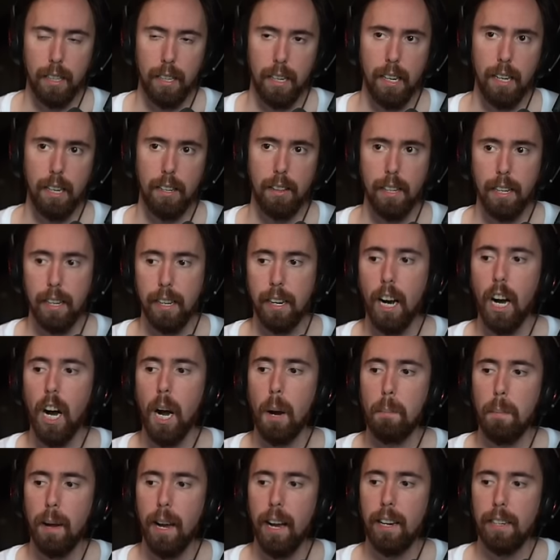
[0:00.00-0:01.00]
the the
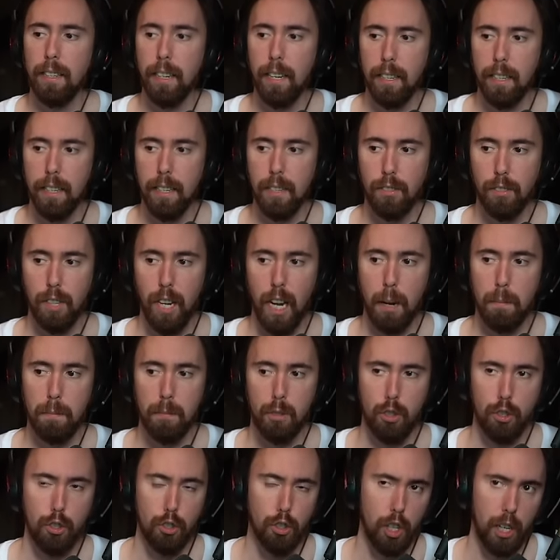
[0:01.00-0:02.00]
combat in these
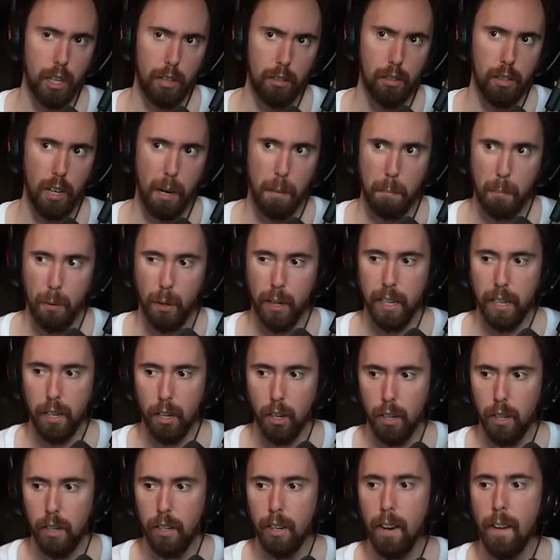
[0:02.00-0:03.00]
games is generally pretty
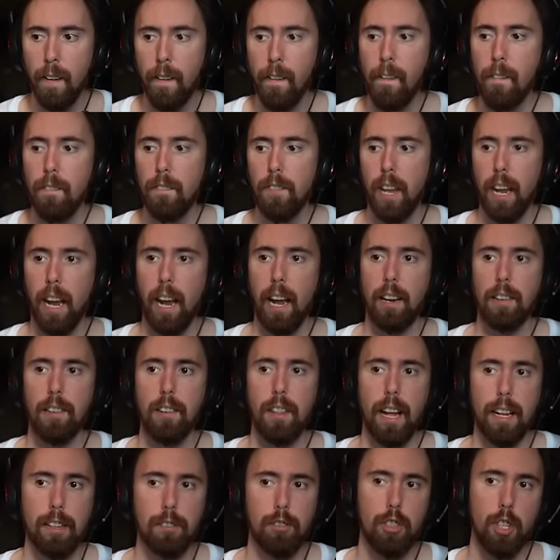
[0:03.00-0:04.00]
good, and
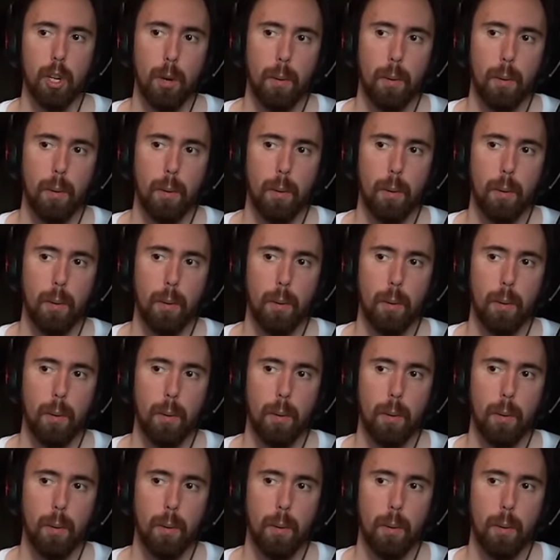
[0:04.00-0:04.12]
that's